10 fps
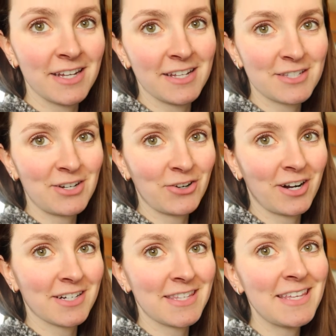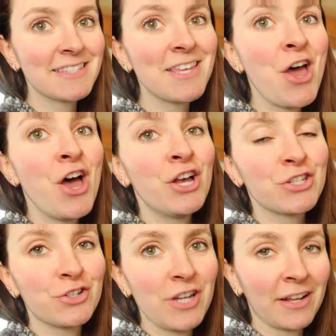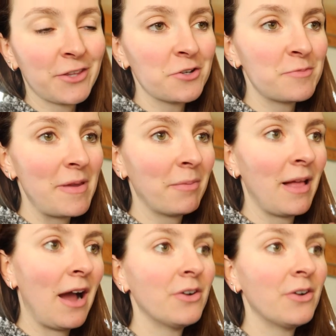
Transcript: to install car seats, so check those people